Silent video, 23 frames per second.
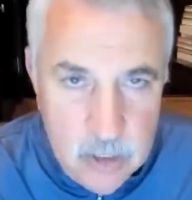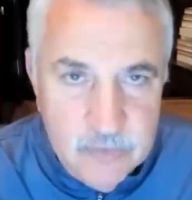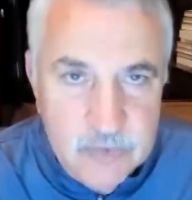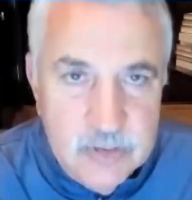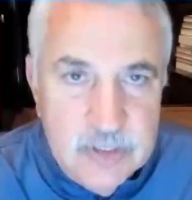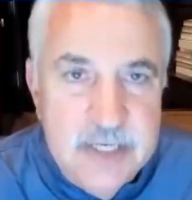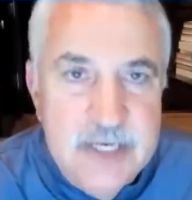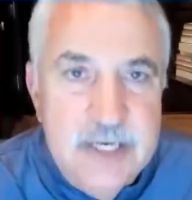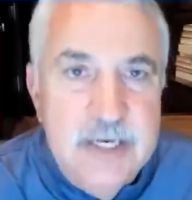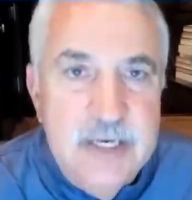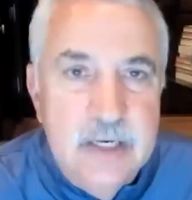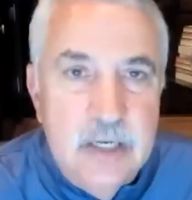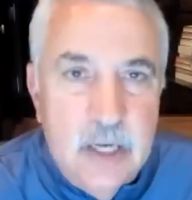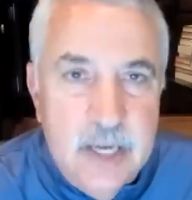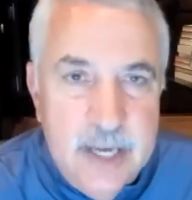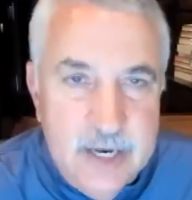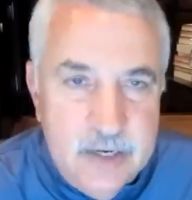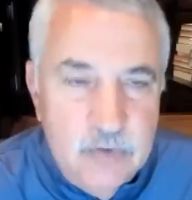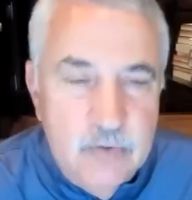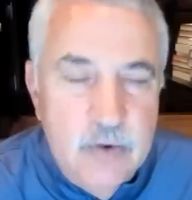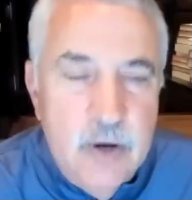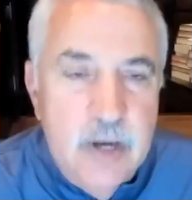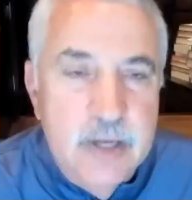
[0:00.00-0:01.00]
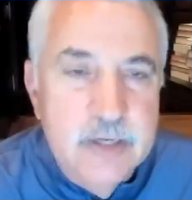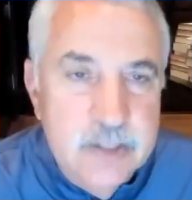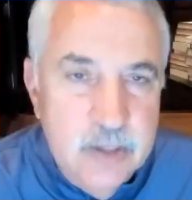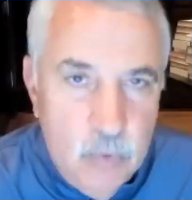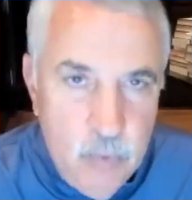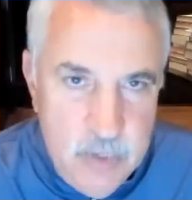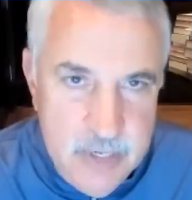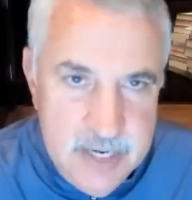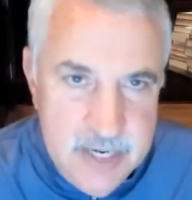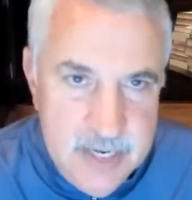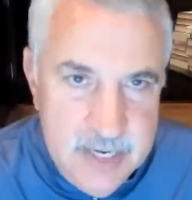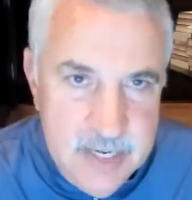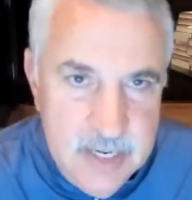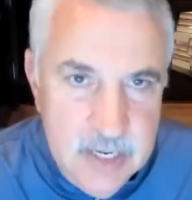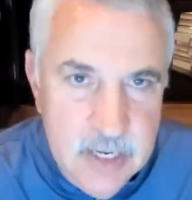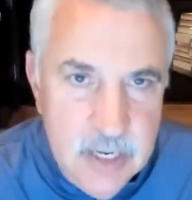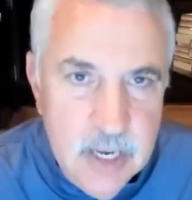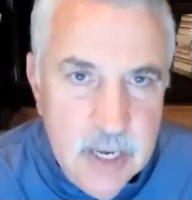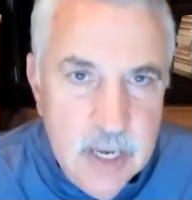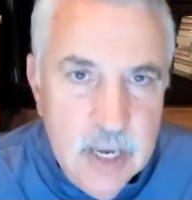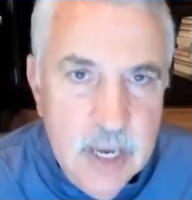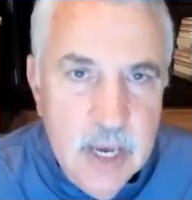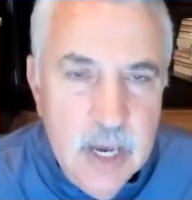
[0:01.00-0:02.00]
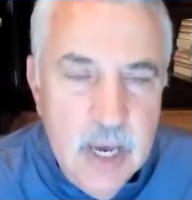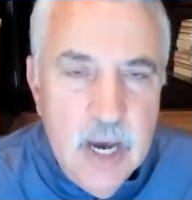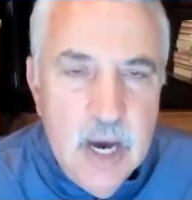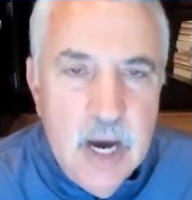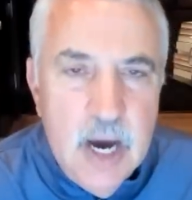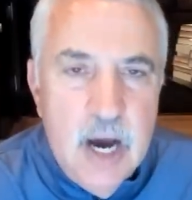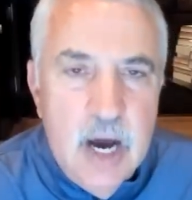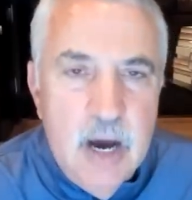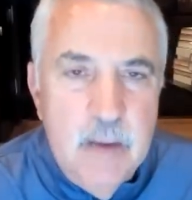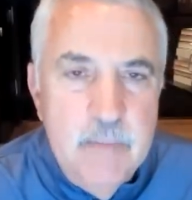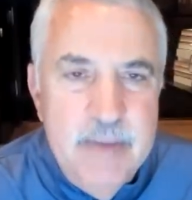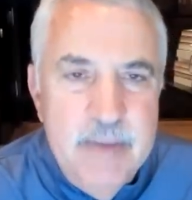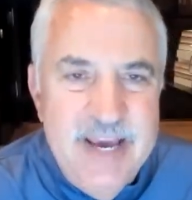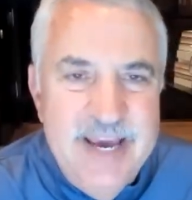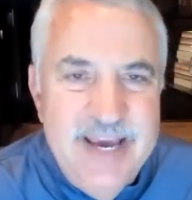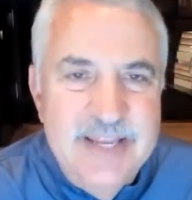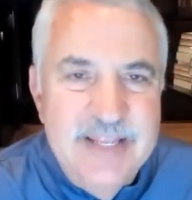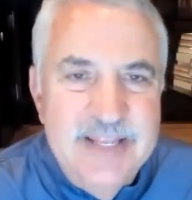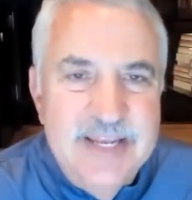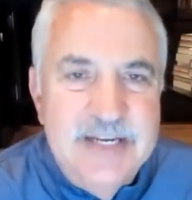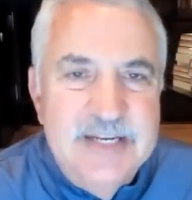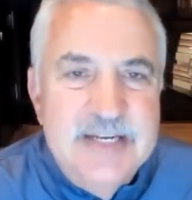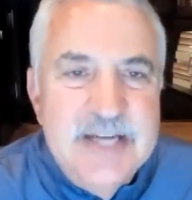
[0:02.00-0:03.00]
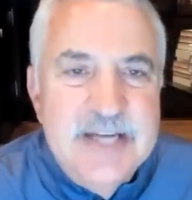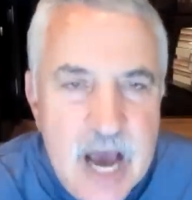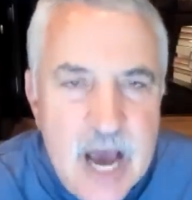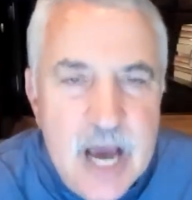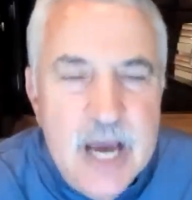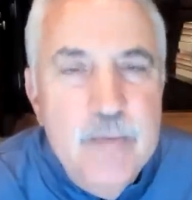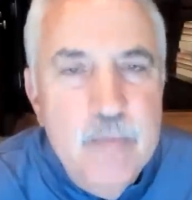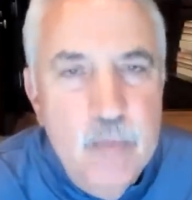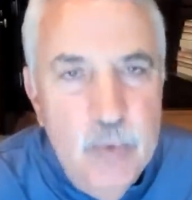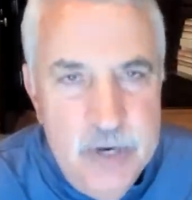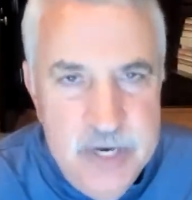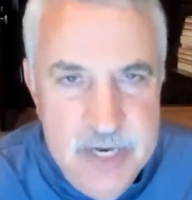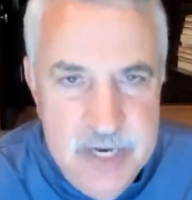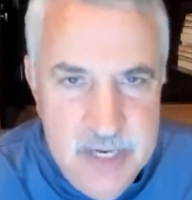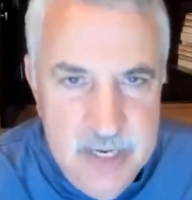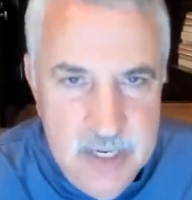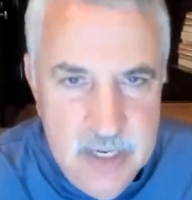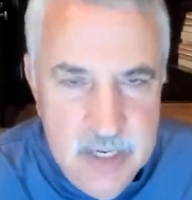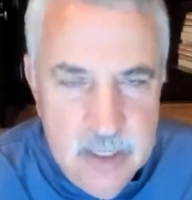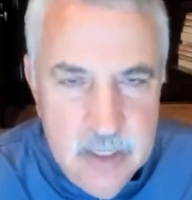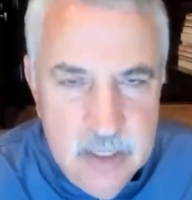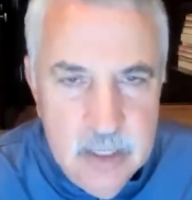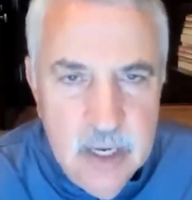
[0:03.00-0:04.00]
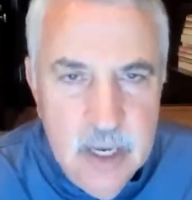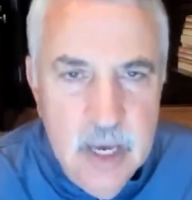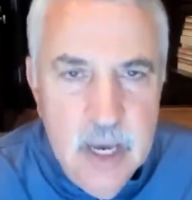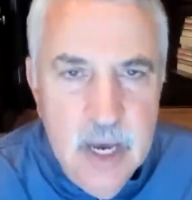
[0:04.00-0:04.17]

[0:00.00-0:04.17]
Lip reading: of clean electrons that we need in the time we need it,